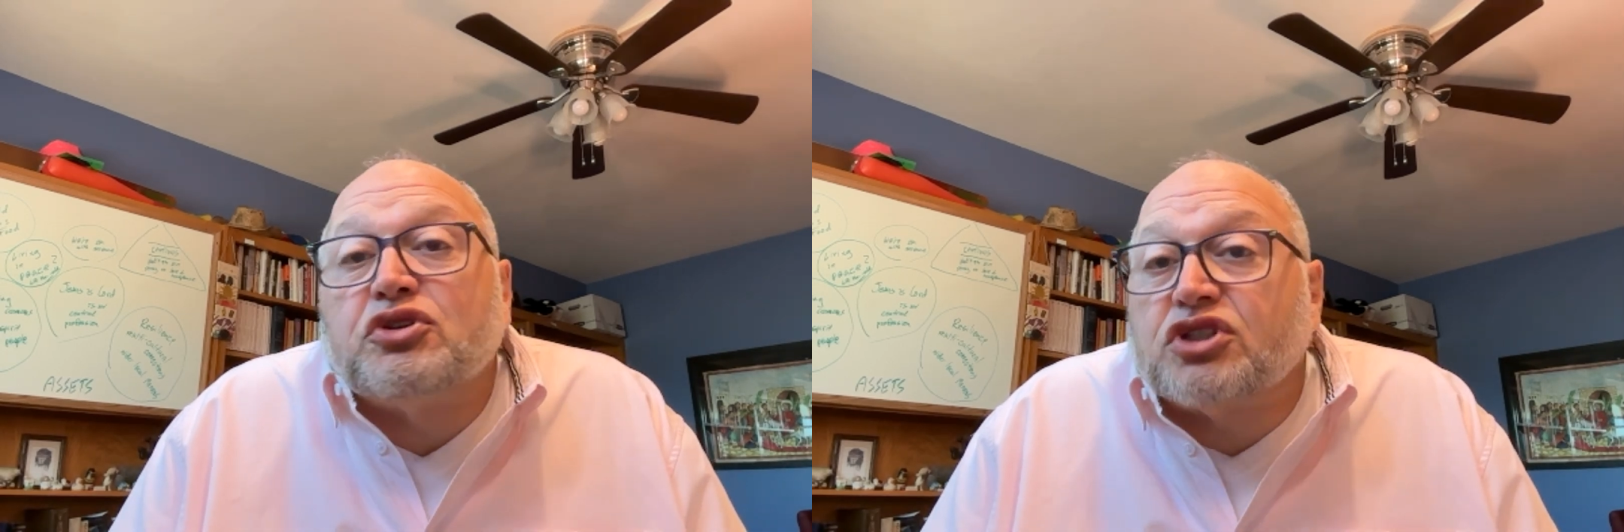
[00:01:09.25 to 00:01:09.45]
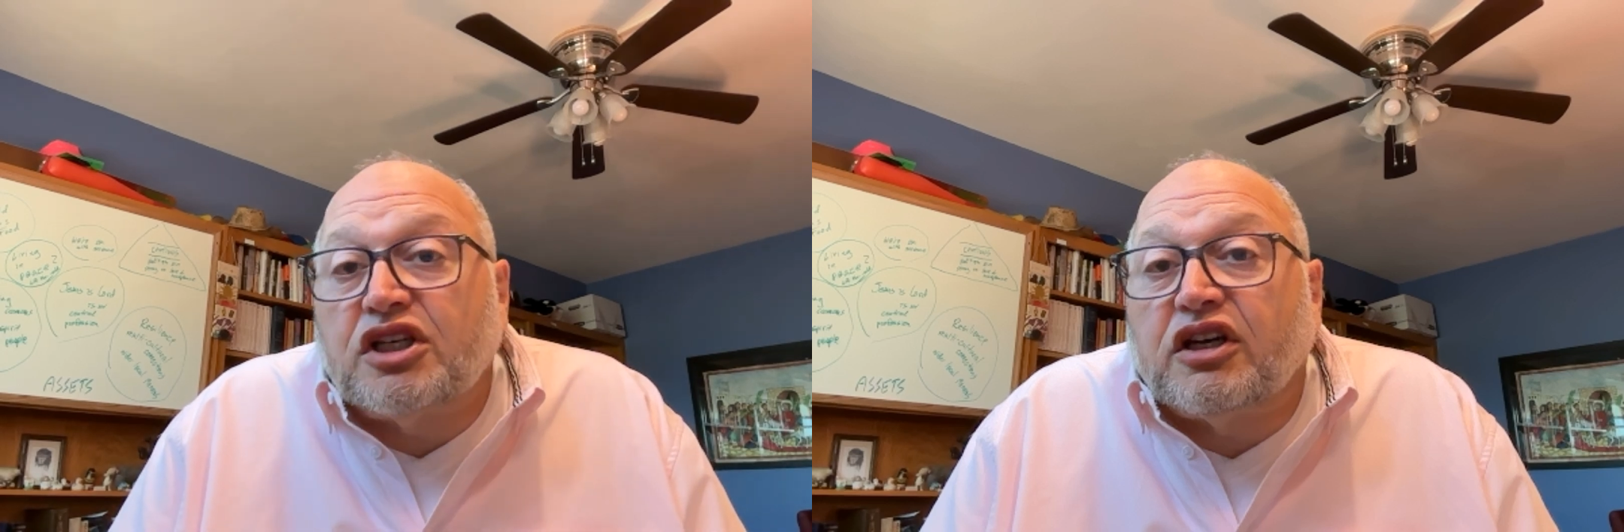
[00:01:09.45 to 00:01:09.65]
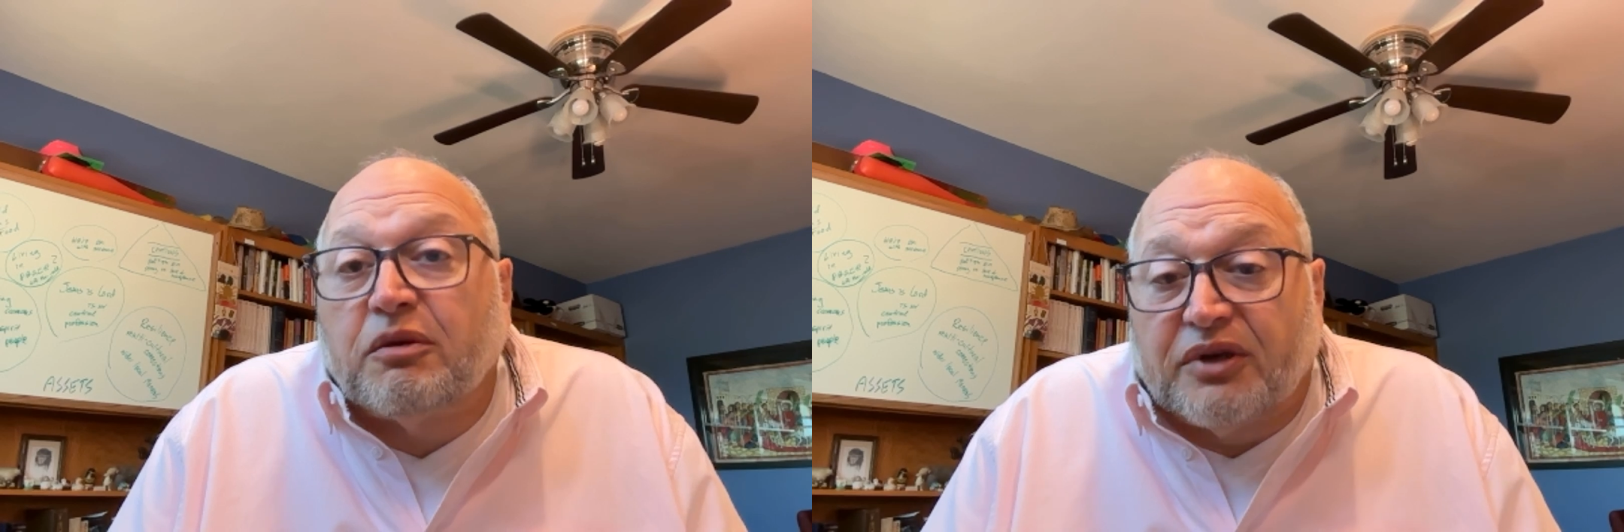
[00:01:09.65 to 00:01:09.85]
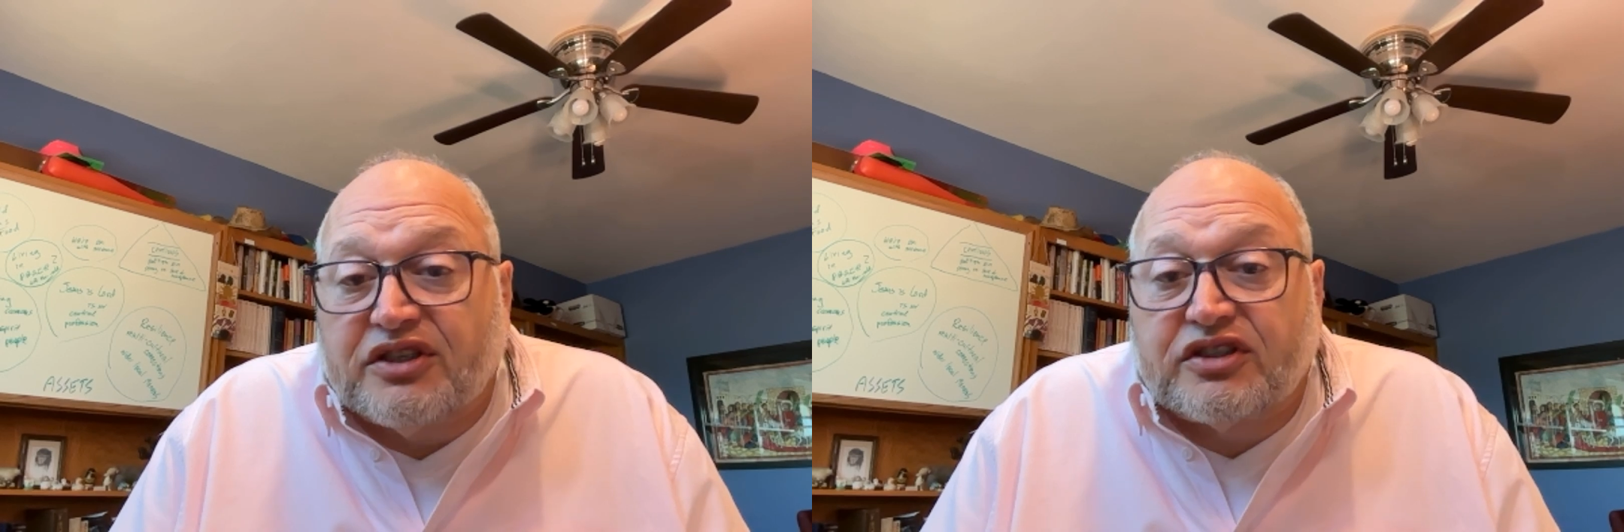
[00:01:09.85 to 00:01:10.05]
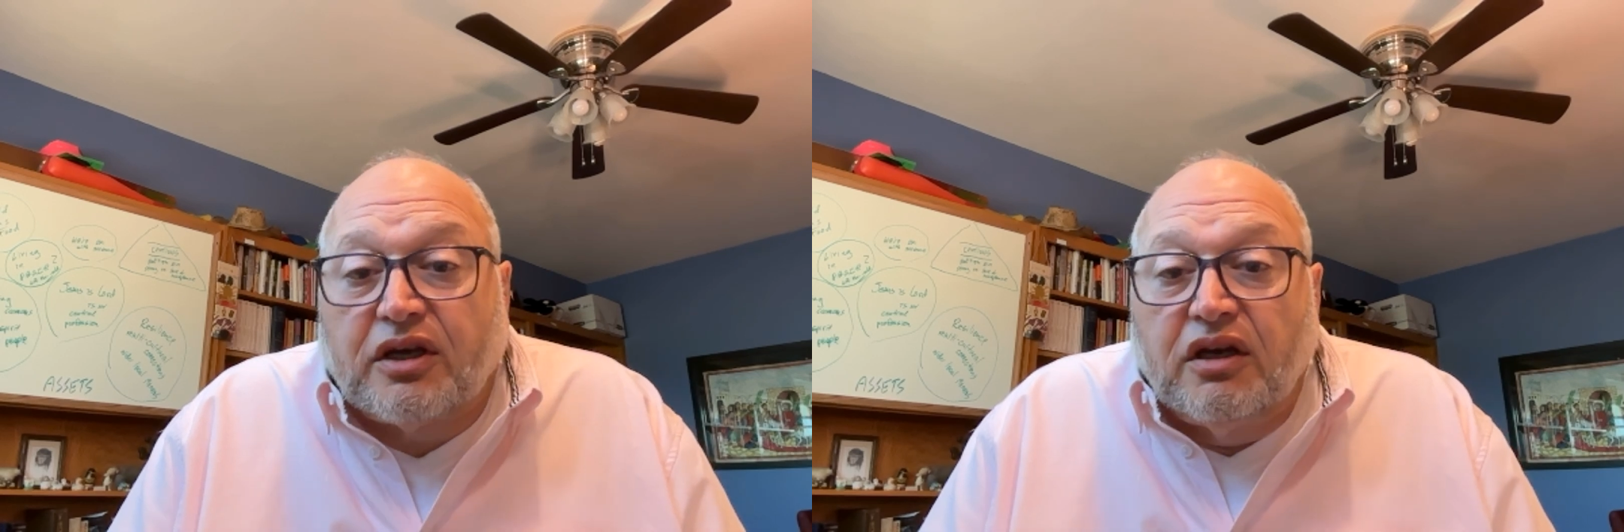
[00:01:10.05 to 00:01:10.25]
she
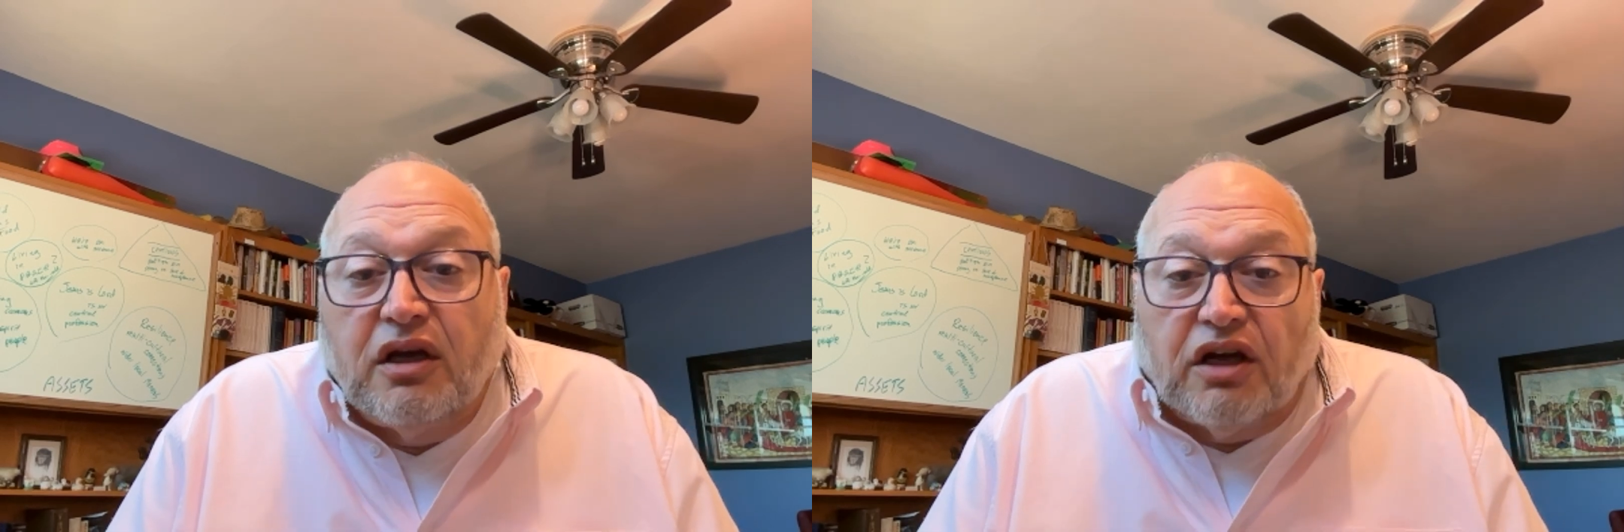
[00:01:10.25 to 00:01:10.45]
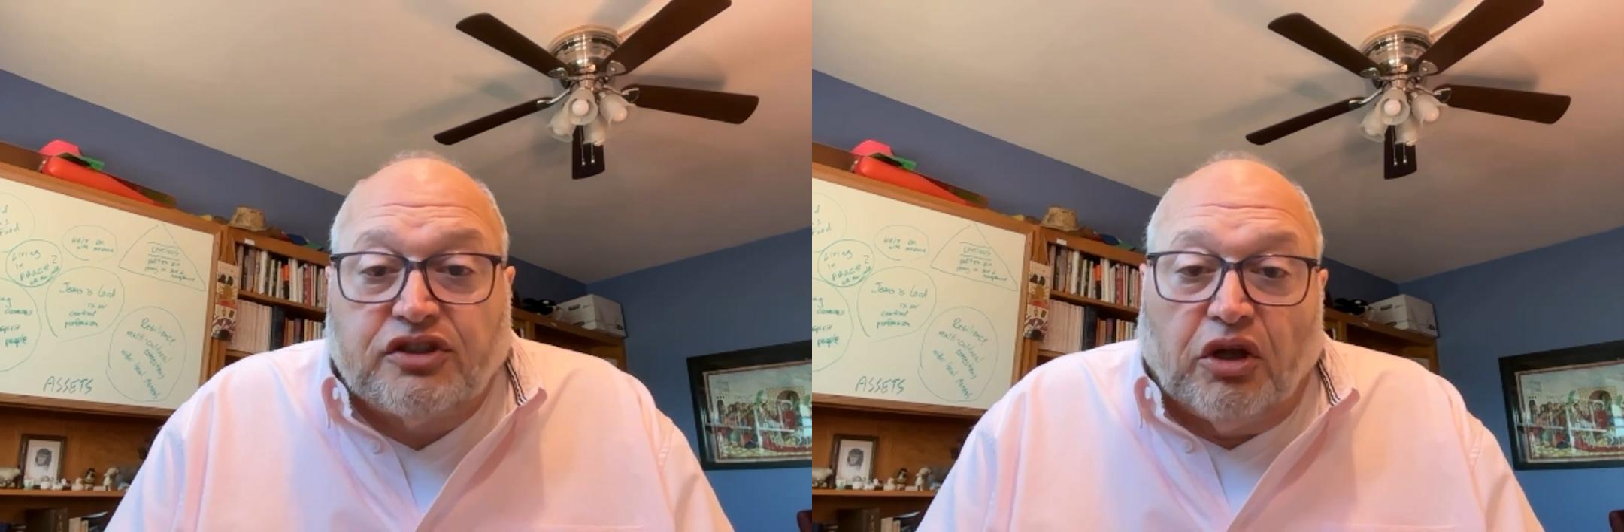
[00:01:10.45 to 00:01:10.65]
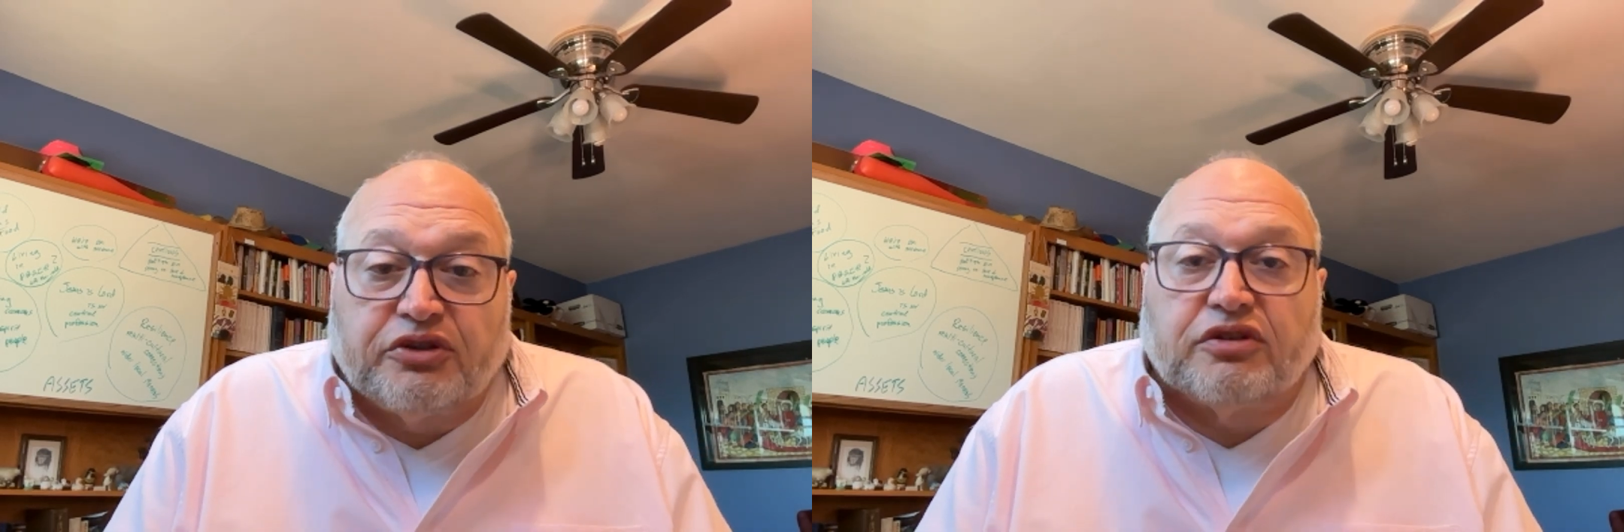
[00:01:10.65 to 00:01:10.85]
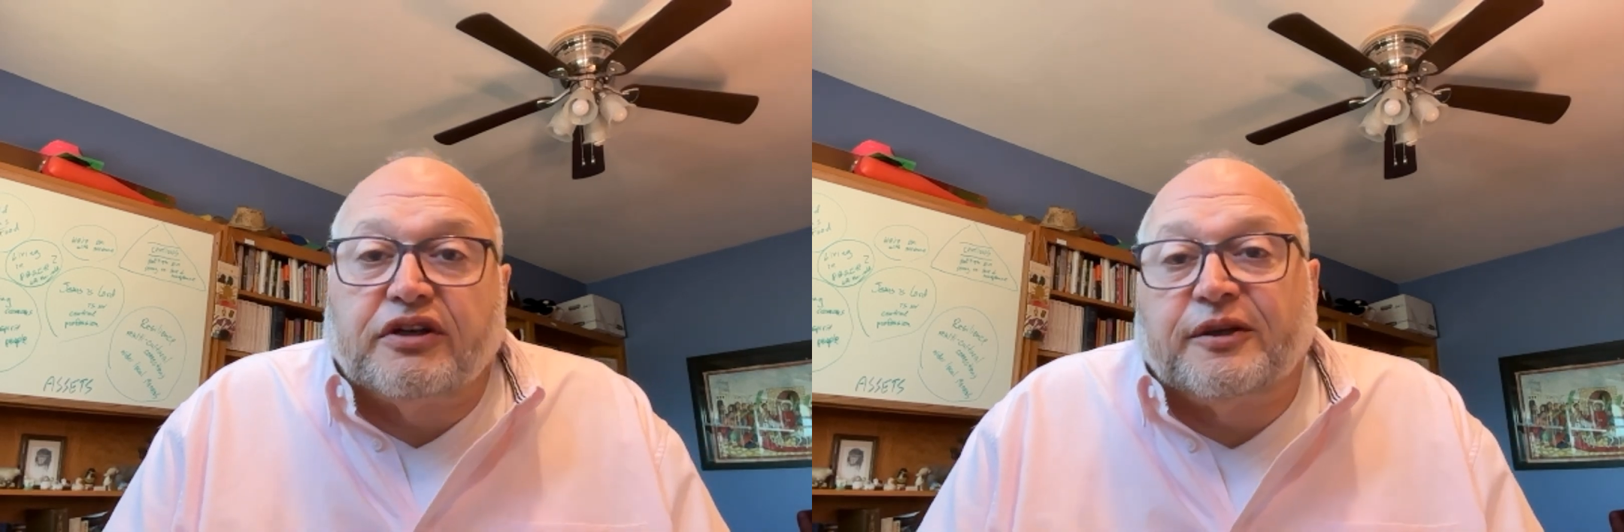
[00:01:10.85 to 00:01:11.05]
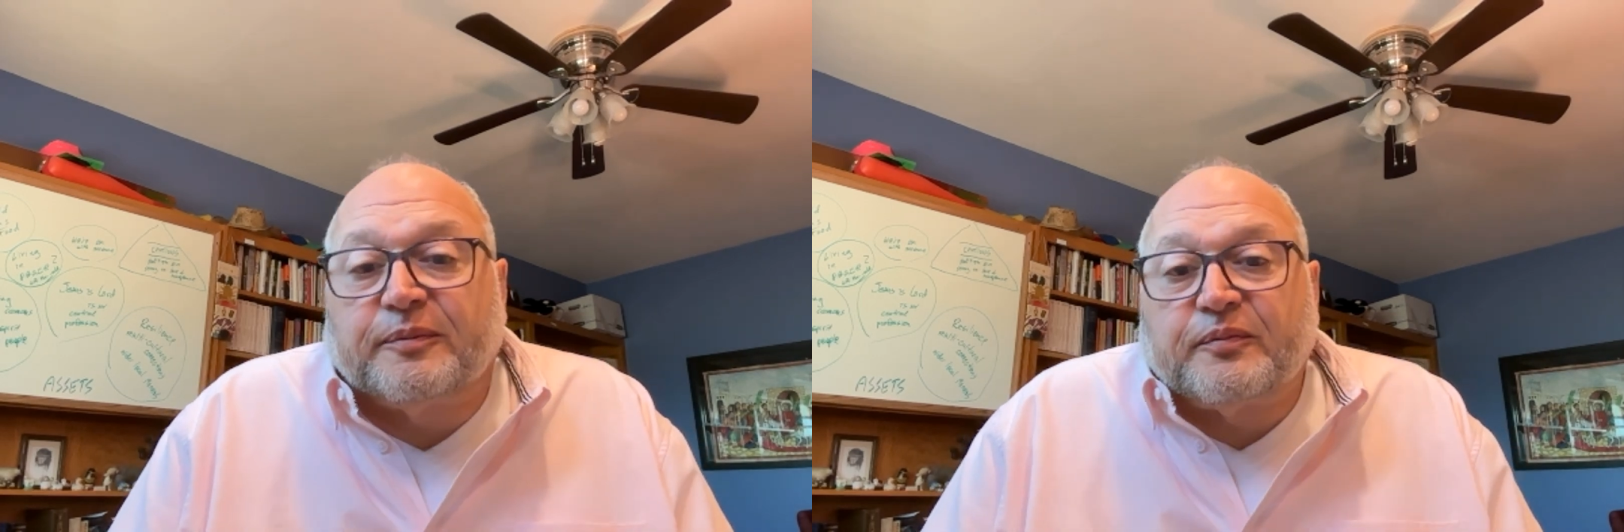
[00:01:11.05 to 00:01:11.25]
commits adultery.